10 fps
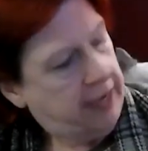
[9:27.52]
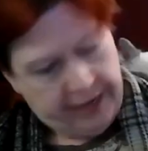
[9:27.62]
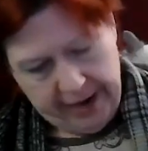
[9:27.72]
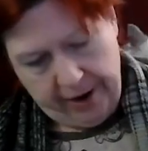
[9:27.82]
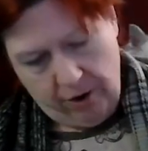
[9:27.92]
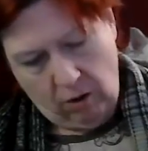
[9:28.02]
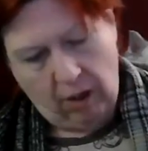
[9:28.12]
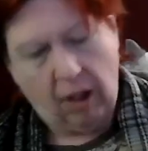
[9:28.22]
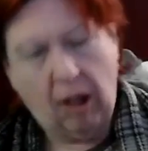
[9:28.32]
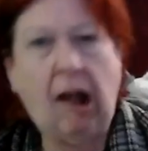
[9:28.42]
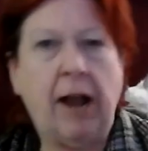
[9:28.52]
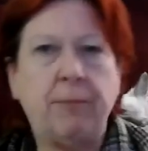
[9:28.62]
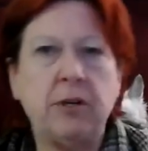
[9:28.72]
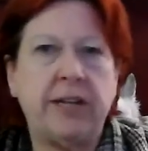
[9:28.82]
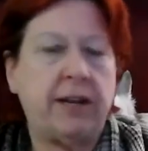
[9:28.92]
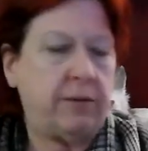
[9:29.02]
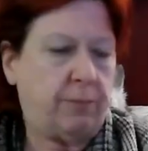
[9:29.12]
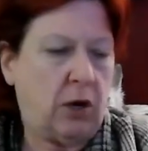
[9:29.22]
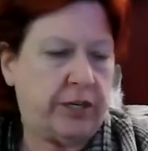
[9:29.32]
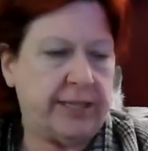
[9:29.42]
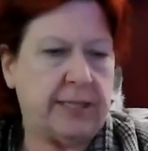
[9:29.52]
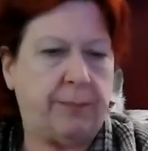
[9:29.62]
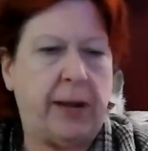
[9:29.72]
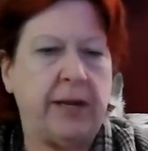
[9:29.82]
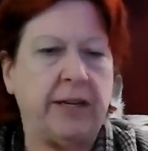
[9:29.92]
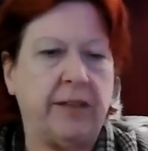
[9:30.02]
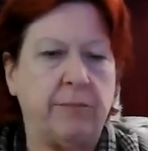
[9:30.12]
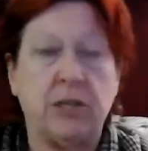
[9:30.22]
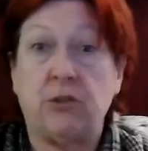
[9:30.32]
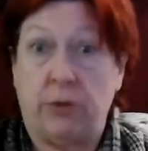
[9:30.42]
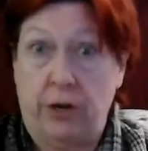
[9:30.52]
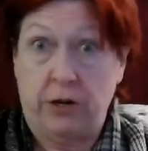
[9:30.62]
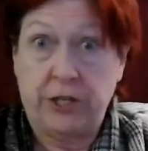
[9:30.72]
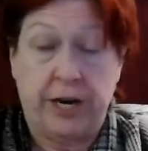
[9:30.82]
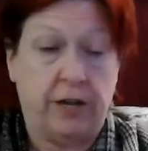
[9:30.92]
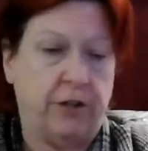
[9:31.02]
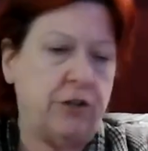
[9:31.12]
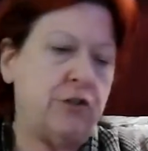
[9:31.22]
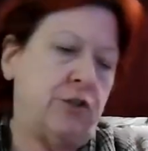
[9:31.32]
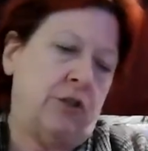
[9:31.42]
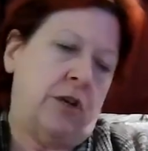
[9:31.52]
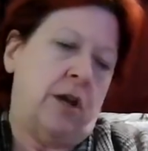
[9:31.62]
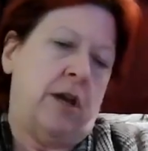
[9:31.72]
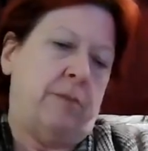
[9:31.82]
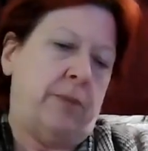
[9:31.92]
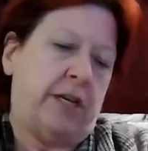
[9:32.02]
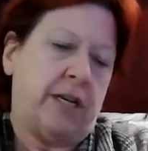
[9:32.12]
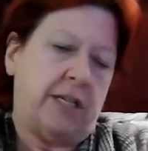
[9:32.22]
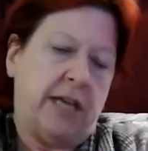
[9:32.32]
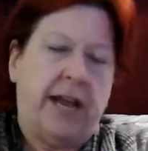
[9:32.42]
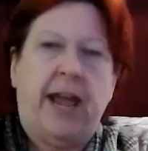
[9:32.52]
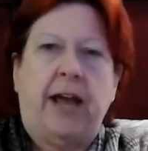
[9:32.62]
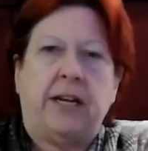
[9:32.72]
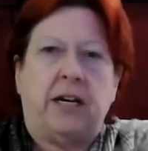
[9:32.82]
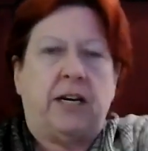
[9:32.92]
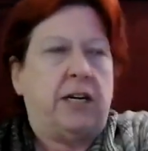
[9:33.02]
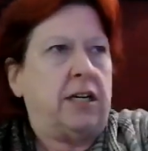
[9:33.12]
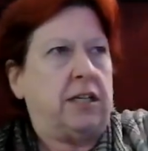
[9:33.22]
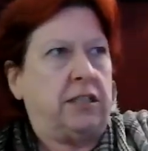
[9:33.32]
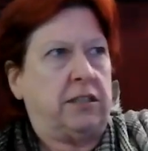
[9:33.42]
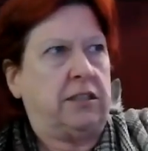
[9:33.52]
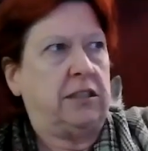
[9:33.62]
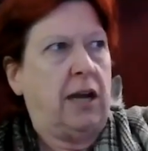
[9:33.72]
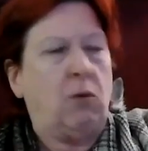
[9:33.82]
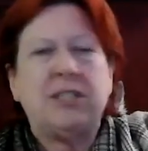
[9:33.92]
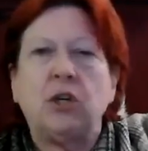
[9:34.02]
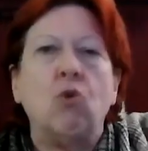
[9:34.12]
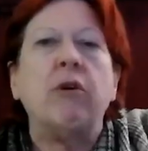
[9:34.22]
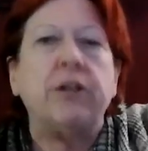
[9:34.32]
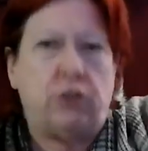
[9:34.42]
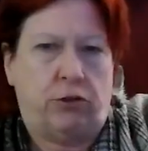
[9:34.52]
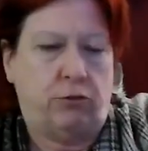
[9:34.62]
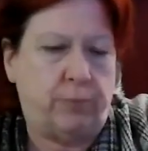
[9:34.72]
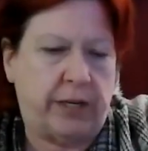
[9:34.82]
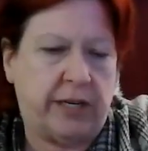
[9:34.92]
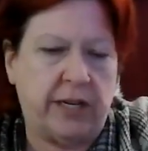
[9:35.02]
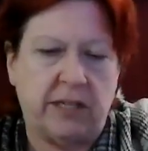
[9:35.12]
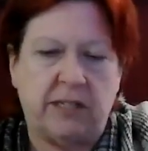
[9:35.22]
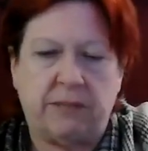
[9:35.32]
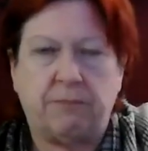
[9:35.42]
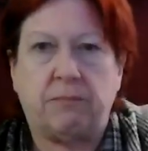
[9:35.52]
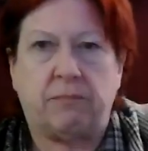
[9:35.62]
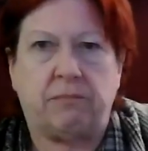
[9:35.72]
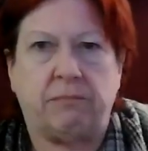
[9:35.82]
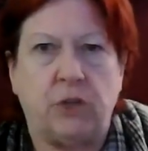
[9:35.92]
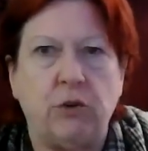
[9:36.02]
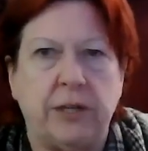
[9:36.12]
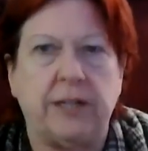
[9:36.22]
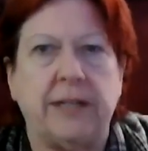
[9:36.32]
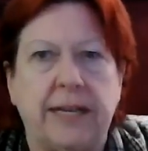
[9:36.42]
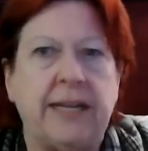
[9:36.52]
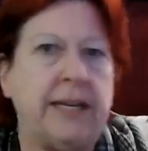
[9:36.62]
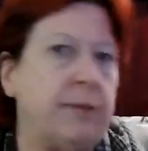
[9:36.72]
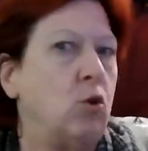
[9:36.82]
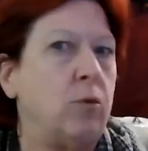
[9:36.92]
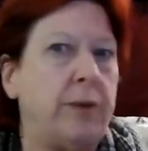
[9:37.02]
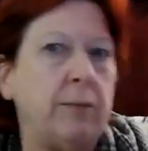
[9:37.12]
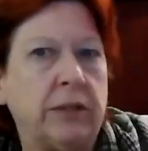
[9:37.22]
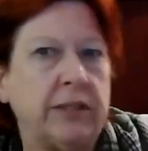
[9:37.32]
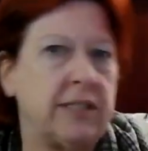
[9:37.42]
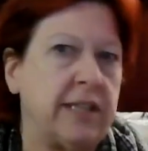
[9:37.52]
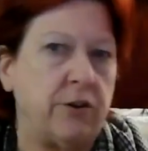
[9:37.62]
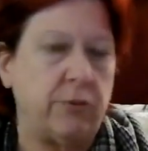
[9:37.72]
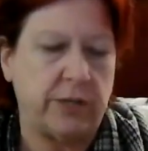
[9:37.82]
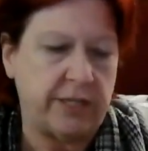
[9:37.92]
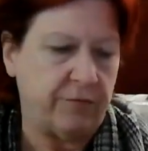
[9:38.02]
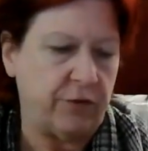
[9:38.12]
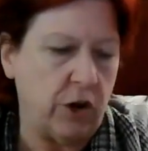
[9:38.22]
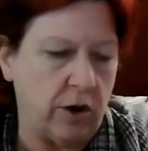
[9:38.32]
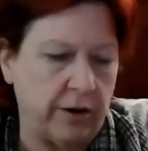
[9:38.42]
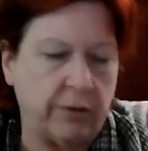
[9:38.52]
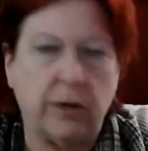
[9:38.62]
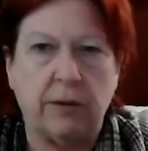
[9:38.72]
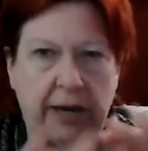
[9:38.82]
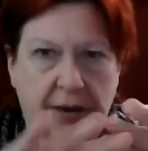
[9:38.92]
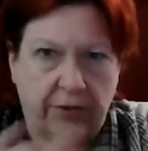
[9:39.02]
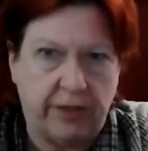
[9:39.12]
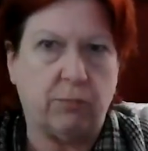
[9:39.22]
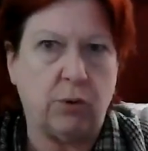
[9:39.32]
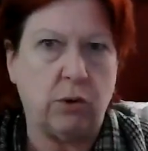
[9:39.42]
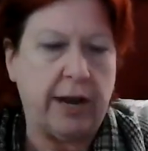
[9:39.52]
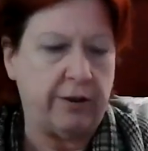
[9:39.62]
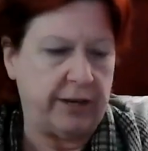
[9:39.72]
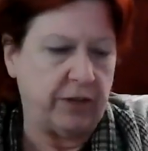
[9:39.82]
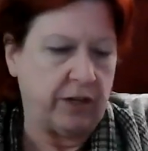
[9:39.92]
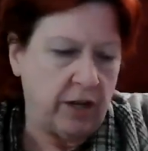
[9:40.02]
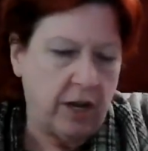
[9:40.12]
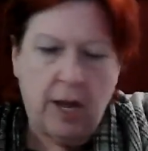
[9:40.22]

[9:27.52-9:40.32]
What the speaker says: Now I'm participating in the mystery yarn challenge because I had a I wasn't going to because you didn't need any more people to send or receive yarn. Everything broke out even.